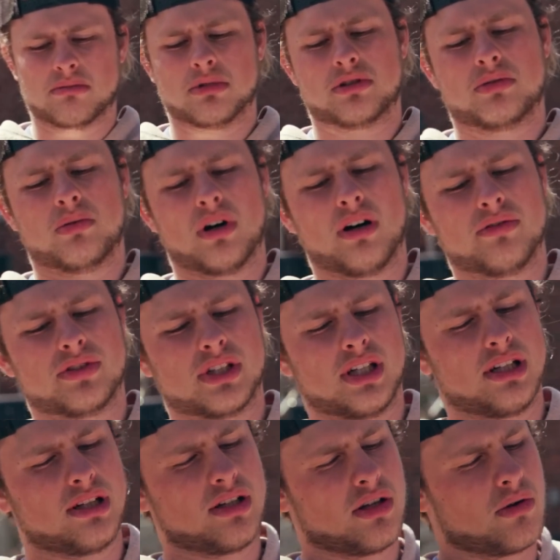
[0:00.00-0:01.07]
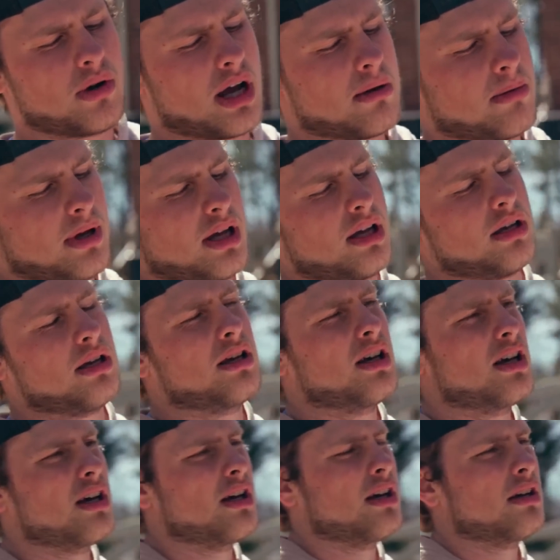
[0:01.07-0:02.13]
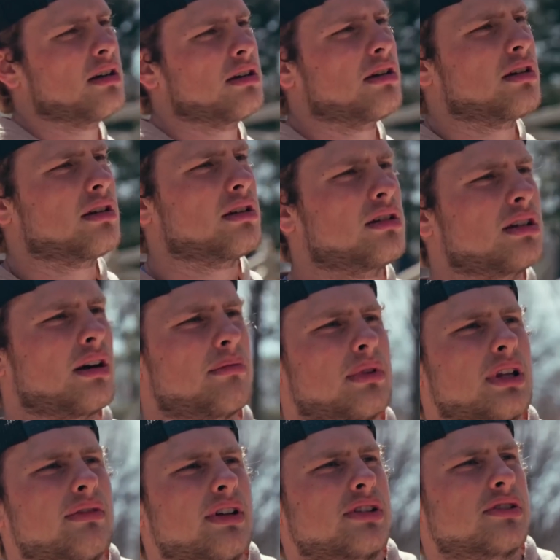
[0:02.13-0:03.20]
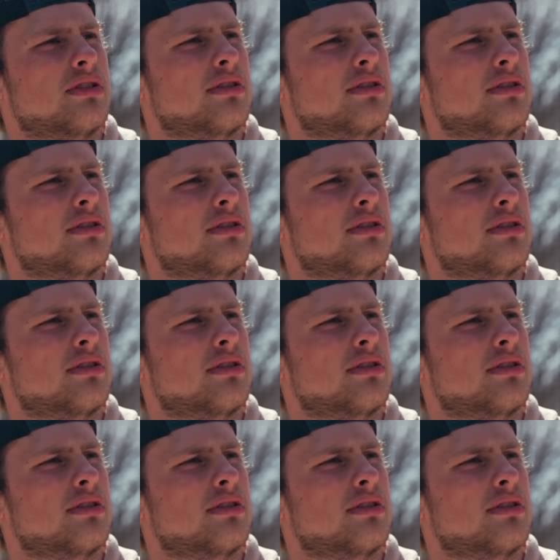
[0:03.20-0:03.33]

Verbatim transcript: number 12 seeded UAB. I believe that's